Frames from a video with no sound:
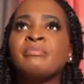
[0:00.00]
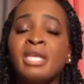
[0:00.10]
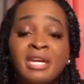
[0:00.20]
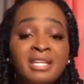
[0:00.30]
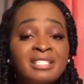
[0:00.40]

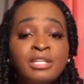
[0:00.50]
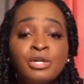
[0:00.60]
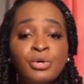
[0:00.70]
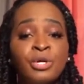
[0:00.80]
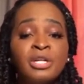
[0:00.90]
it is
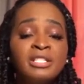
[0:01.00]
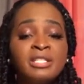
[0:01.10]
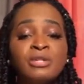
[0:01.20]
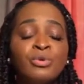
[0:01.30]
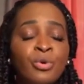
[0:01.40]

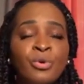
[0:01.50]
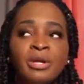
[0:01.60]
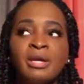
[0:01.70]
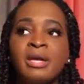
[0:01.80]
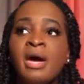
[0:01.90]
still
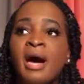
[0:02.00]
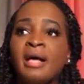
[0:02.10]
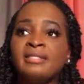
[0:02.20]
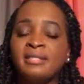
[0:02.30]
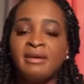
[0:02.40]
going. I
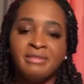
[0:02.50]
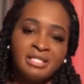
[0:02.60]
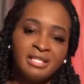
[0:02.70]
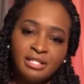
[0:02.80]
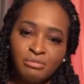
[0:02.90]
still have a
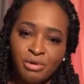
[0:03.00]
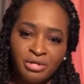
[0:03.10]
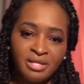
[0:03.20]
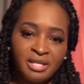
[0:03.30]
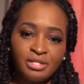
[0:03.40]

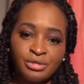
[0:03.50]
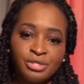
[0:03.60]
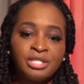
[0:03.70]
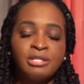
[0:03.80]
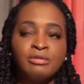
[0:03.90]
testimony. Things are
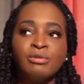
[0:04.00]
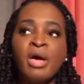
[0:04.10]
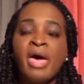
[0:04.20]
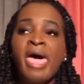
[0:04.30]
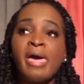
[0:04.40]
still
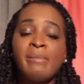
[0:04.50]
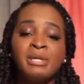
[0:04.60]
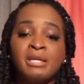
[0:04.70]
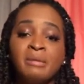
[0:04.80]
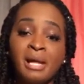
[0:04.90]

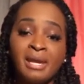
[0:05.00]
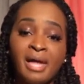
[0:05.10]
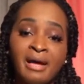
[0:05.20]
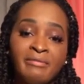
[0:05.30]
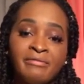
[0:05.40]
happening in my
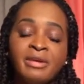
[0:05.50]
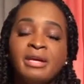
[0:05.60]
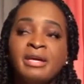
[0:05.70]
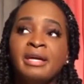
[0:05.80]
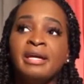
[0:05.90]
life,
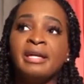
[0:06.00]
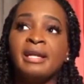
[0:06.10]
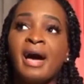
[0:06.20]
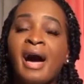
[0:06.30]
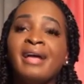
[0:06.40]
and
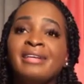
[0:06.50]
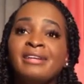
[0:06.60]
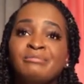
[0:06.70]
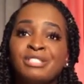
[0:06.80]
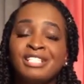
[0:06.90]
I
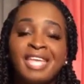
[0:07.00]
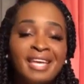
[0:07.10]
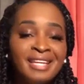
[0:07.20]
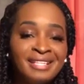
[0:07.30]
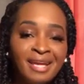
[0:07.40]
am just
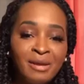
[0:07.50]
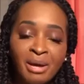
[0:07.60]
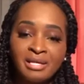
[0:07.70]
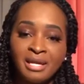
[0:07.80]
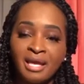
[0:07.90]
taking it day
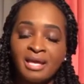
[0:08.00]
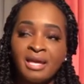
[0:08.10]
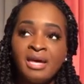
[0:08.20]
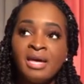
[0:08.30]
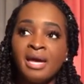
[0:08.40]
by day
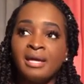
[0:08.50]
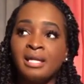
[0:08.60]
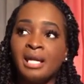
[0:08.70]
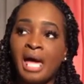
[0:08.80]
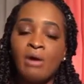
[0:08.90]
and
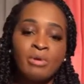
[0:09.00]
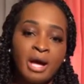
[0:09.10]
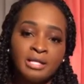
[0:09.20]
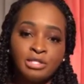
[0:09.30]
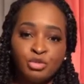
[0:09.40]
allowing
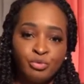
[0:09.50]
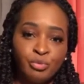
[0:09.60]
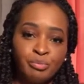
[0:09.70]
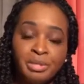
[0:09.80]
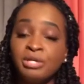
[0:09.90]
God
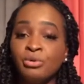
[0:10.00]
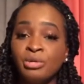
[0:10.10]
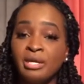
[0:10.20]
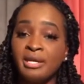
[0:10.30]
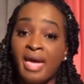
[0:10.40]
to build
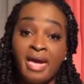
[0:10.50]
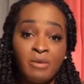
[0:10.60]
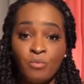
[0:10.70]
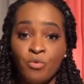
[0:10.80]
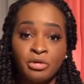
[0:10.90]
and
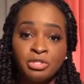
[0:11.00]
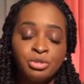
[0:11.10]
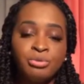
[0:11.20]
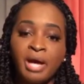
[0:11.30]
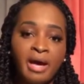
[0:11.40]
add more
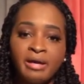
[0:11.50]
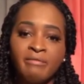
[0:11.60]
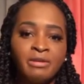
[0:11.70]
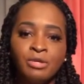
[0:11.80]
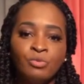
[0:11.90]
to it
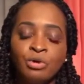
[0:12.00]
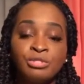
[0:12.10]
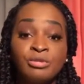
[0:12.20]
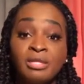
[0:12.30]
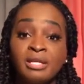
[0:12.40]
however He wants,
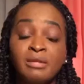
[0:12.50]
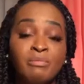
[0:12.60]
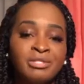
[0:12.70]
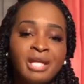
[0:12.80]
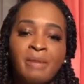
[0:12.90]
so that the
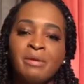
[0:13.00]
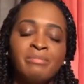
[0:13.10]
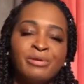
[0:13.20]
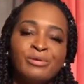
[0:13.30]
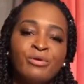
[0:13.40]
Most High may
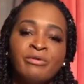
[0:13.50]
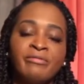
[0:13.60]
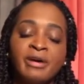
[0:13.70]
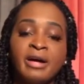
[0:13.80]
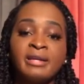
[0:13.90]
be
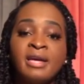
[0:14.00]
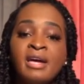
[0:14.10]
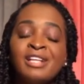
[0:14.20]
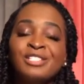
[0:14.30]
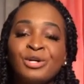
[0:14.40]
glorified.
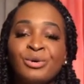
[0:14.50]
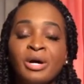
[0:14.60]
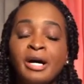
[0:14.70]
So